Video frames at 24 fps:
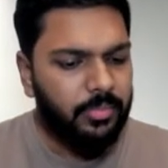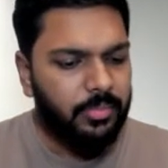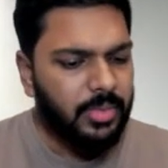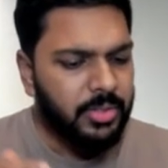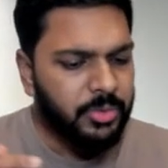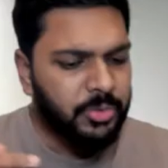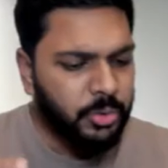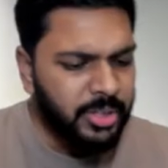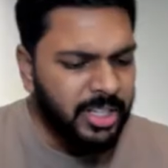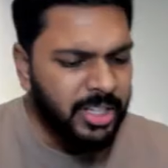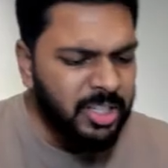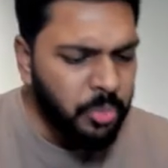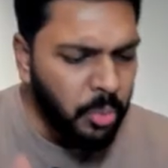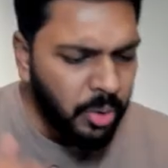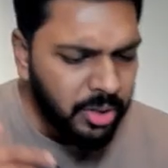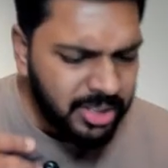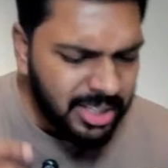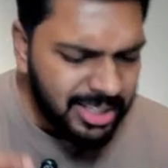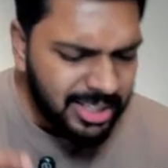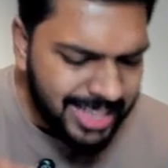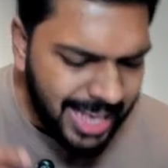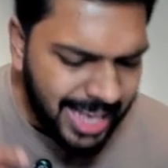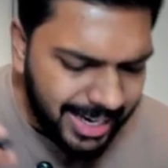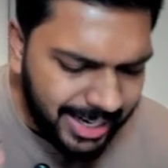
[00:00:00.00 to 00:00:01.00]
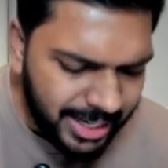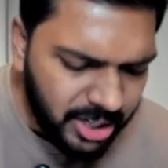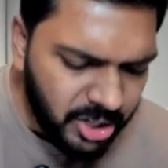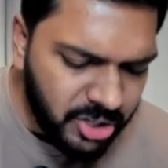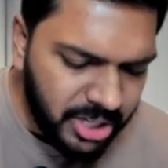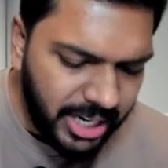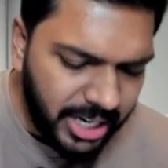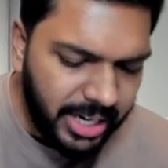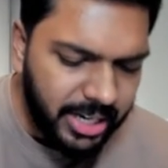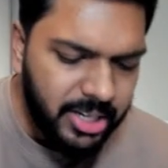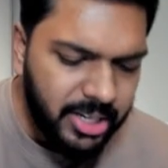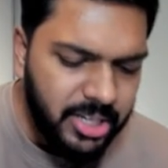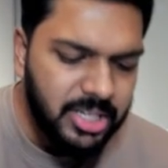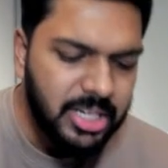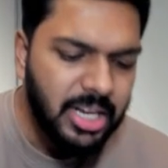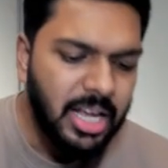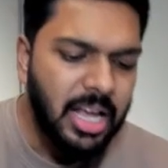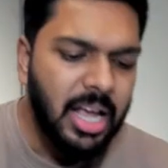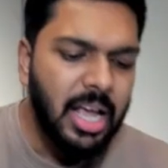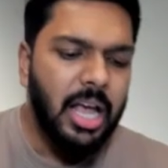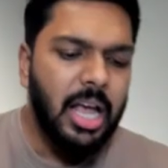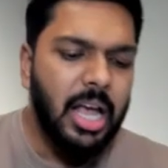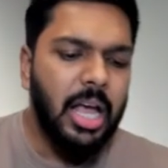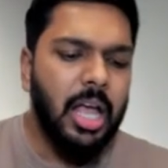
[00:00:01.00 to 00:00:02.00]
So this was the second change,
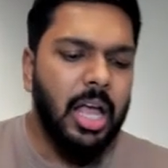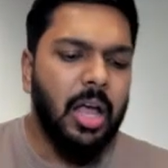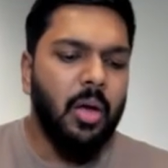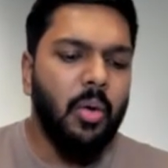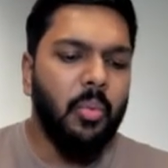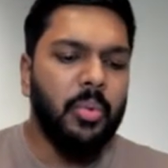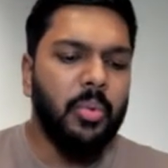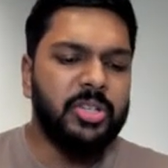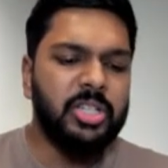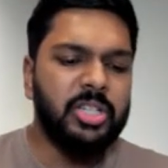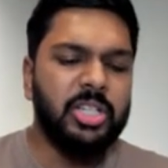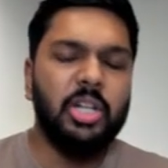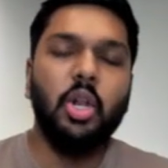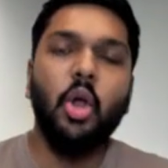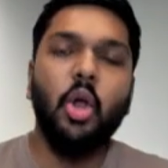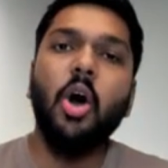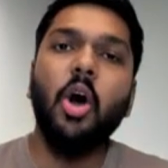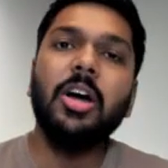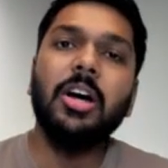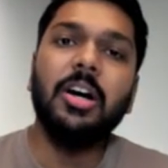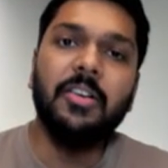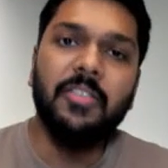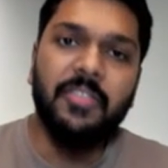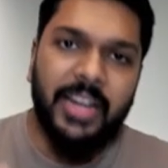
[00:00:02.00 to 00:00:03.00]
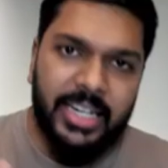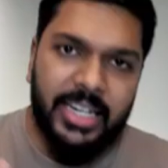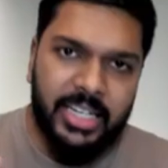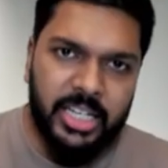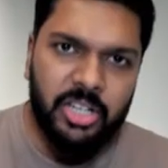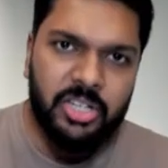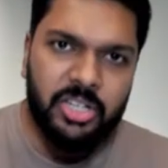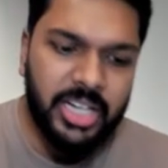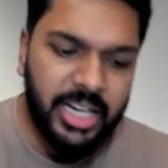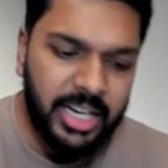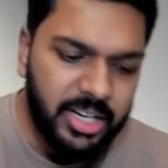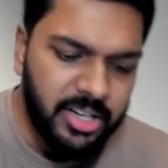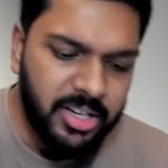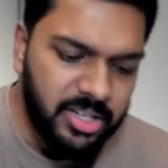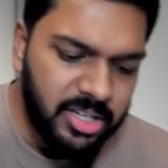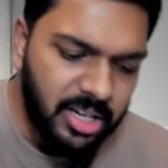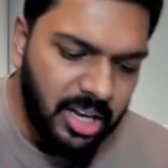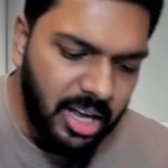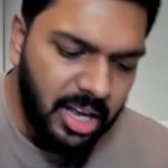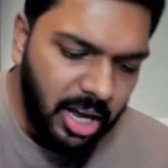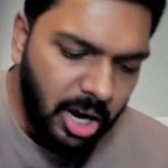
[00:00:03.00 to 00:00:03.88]
which is a long awaited change